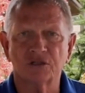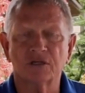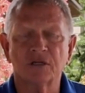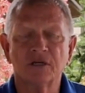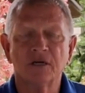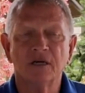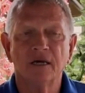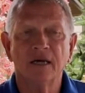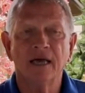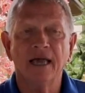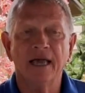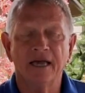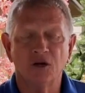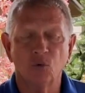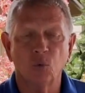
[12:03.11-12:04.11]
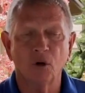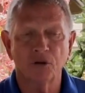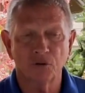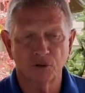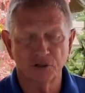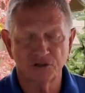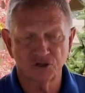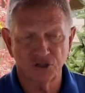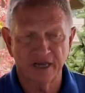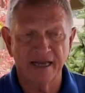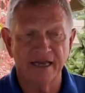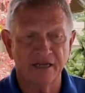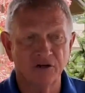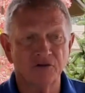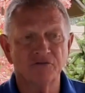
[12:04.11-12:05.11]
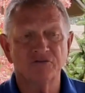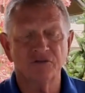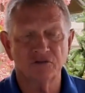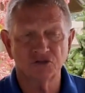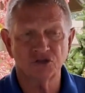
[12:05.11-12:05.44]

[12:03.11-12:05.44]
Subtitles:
and whether it's ahead of